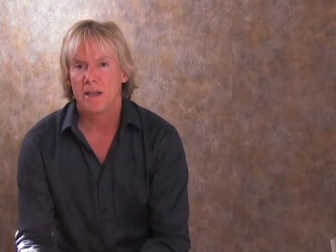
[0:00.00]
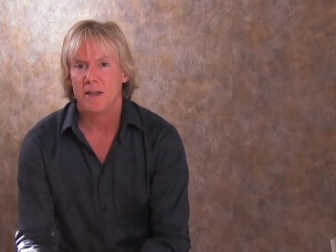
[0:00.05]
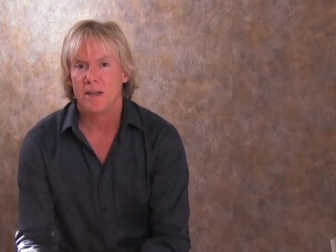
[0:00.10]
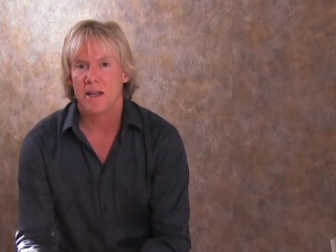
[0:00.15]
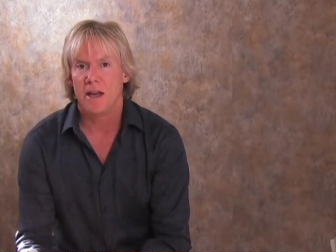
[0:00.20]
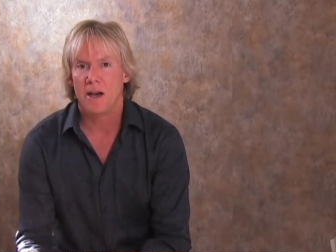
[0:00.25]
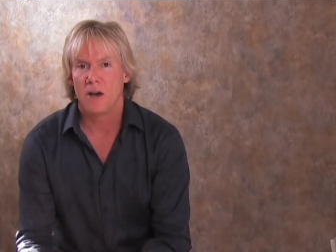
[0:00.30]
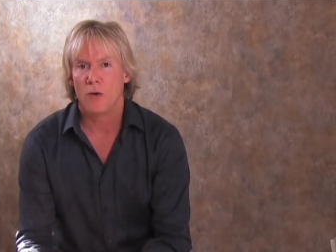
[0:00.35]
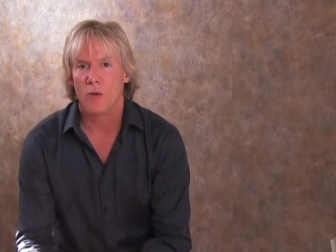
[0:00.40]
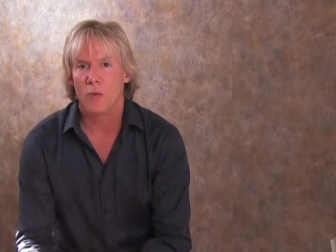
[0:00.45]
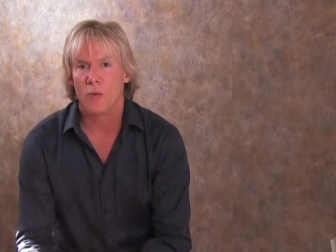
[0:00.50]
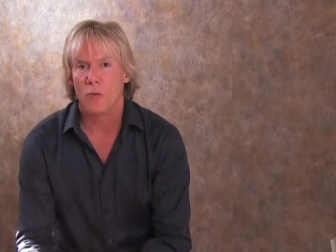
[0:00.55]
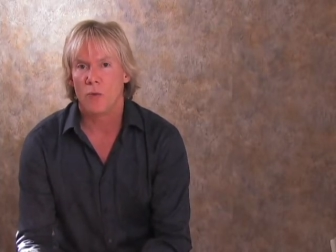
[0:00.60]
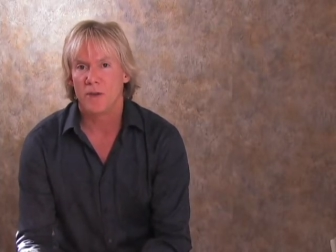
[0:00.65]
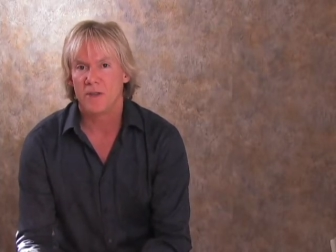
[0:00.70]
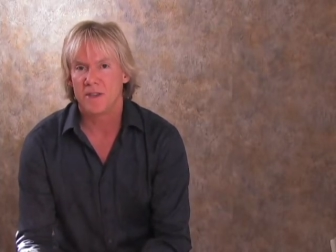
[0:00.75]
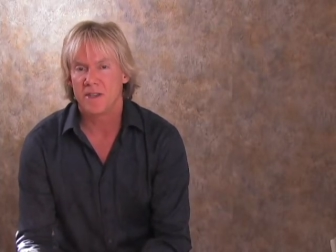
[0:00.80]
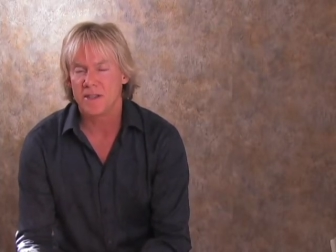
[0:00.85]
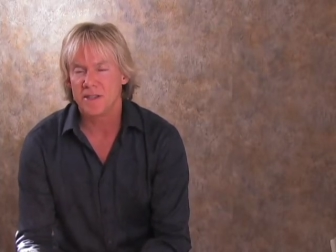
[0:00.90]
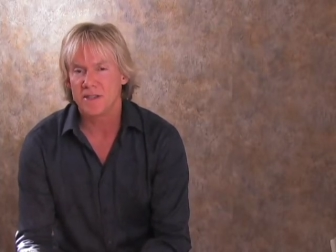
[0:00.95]
Now,
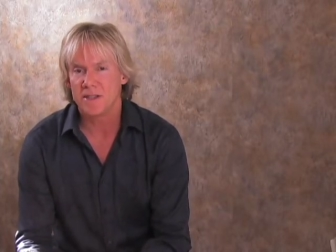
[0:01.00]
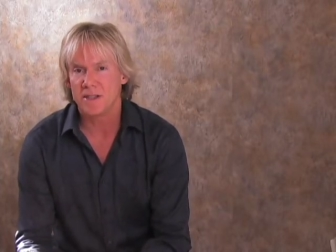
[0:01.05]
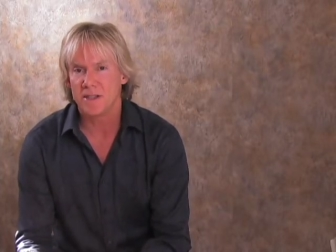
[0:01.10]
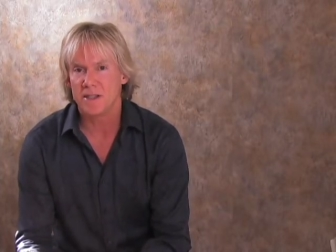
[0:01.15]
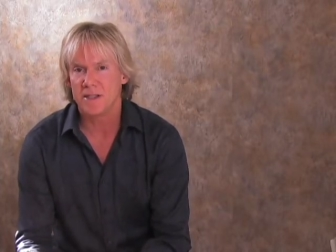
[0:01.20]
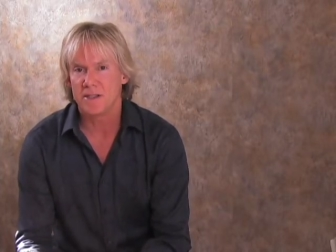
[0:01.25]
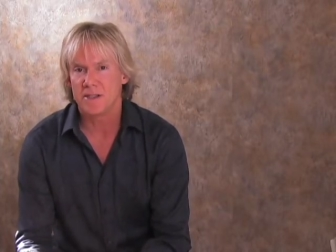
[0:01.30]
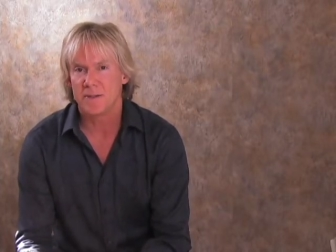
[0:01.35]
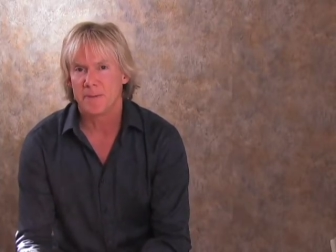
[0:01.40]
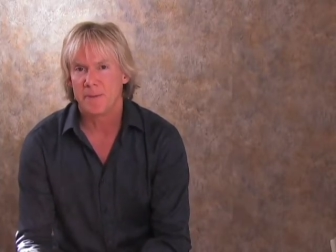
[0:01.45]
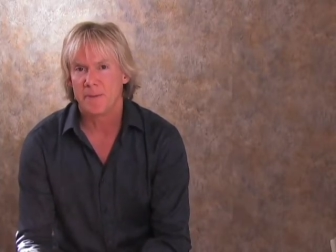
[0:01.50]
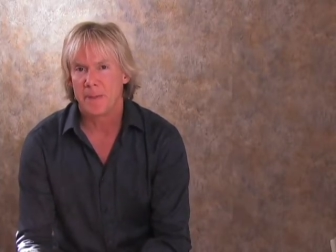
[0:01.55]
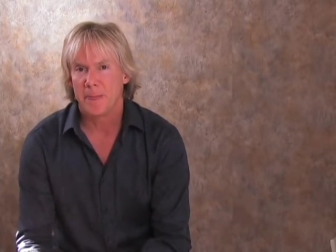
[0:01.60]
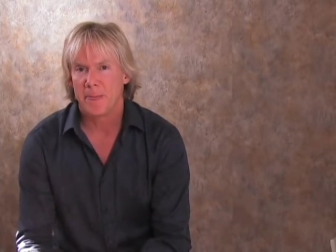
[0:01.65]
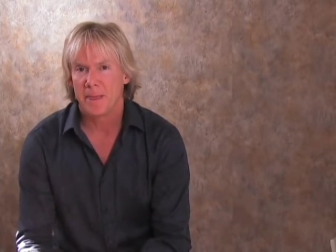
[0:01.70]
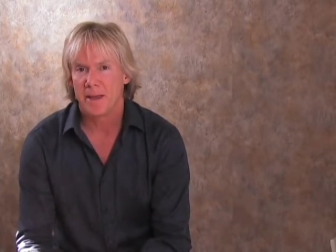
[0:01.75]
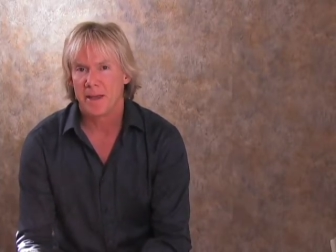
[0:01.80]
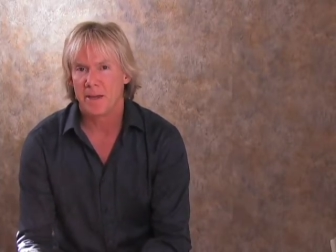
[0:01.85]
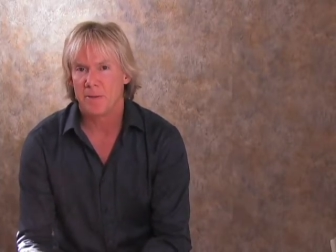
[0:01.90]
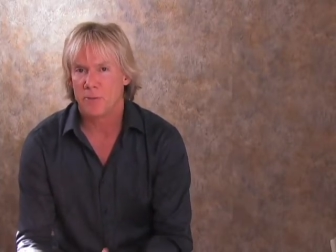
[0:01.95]
what this is,
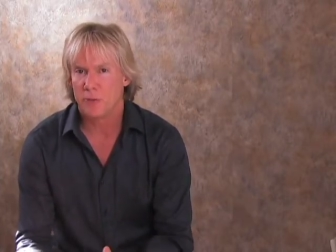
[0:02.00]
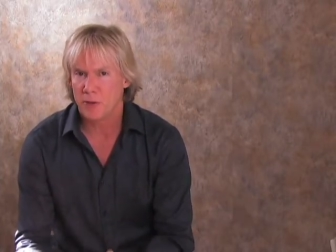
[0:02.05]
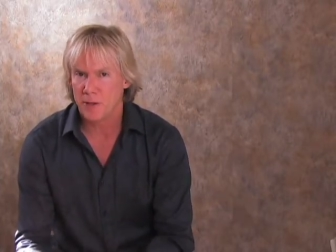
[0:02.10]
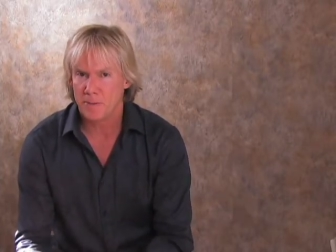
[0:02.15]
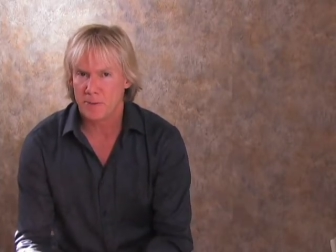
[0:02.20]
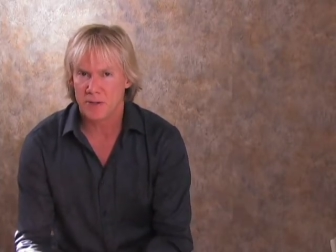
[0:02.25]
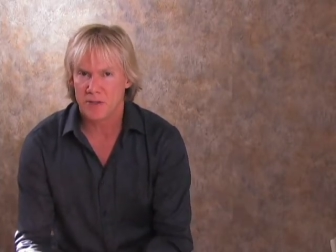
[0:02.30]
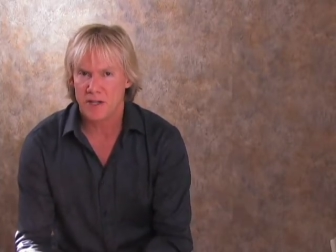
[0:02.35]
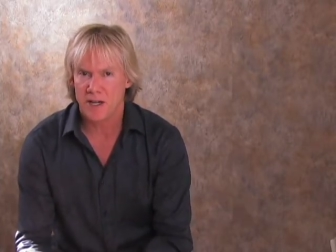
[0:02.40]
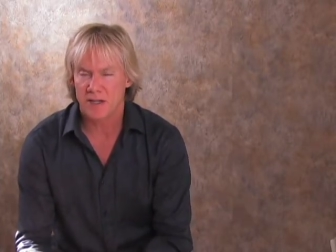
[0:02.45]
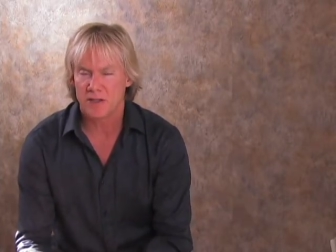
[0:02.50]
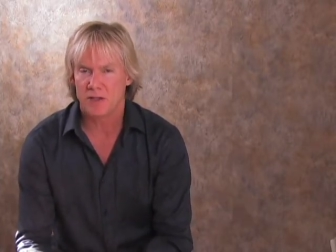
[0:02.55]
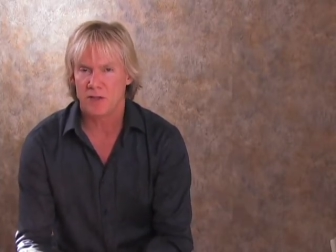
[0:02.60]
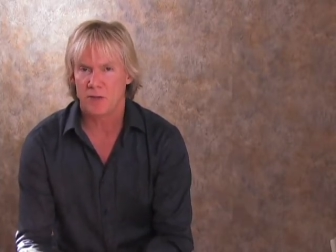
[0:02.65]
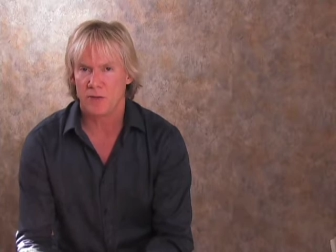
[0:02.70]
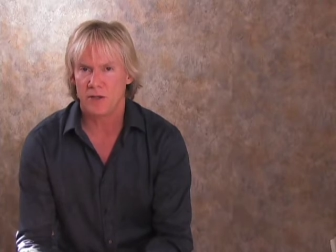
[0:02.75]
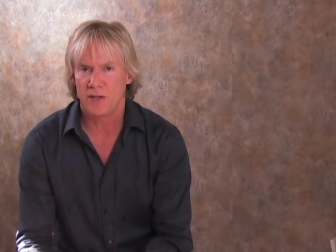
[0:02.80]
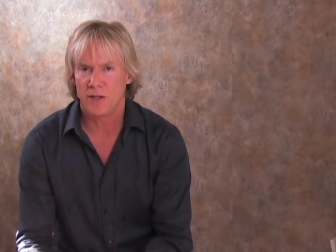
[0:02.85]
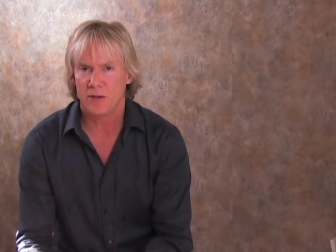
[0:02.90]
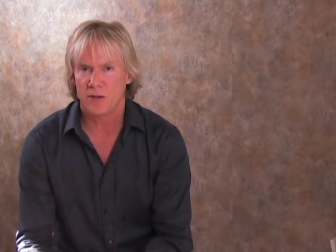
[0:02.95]
it really protects
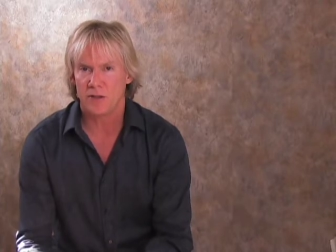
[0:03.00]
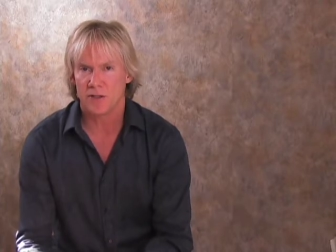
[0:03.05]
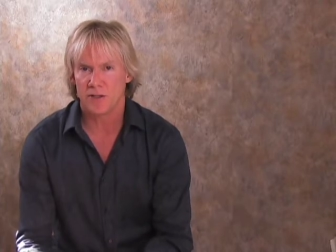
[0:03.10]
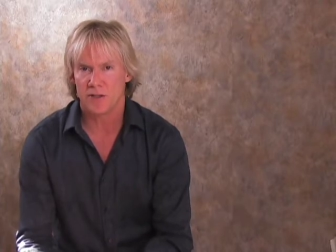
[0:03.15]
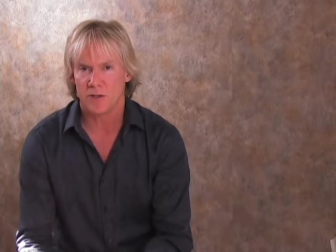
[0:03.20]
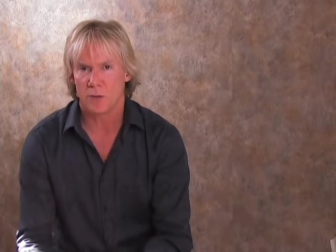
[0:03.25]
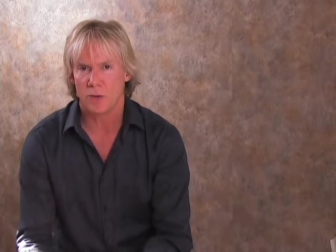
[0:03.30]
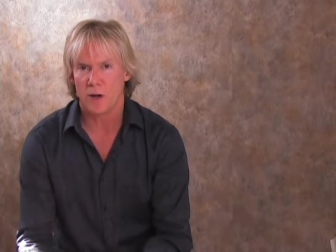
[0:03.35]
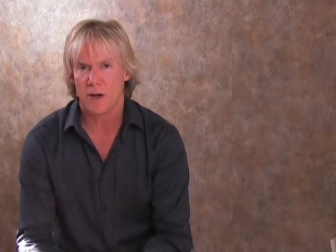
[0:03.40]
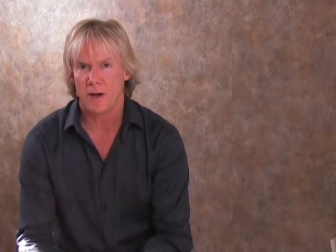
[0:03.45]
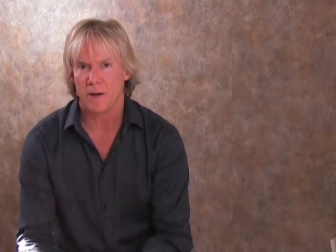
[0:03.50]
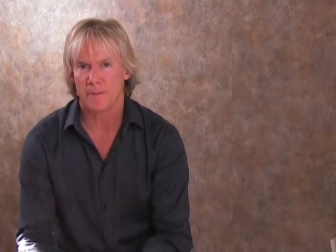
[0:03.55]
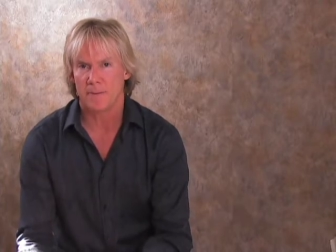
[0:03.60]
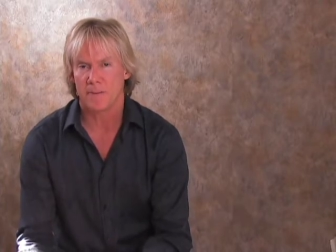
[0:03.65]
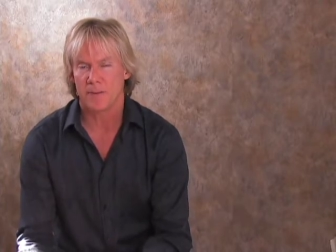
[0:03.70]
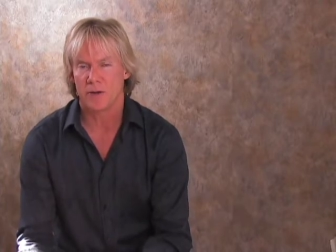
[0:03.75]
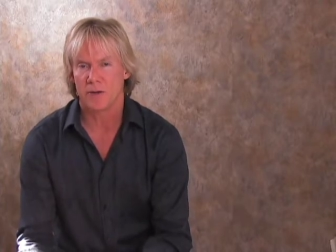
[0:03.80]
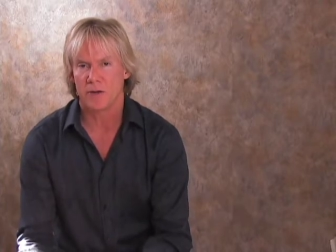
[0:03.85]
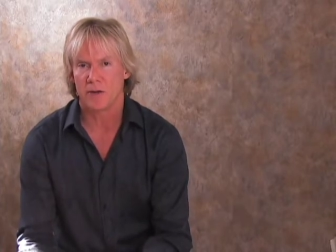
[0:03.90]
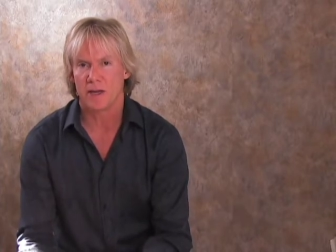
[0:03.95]
you legally as well,
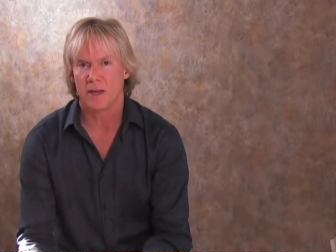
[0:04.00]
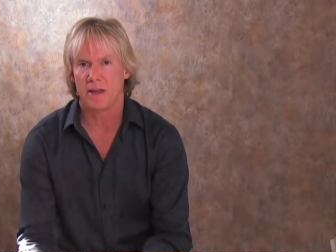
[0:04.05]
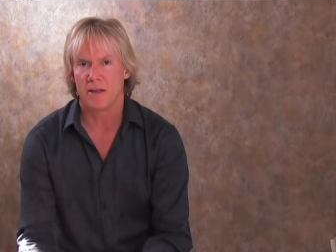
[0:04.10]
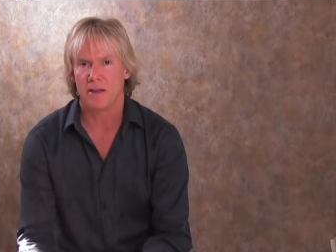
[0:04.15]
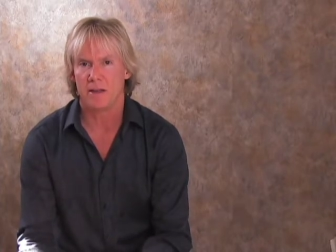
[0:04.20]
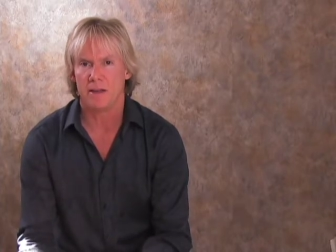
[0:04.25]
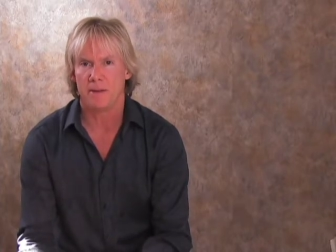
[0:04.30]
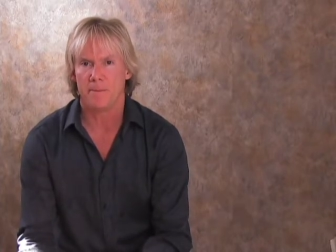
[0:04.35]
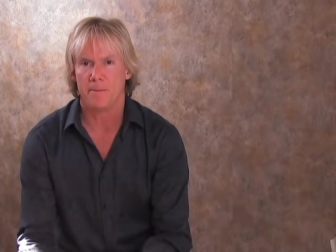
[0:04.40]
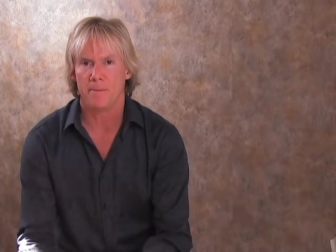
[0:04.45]
okay?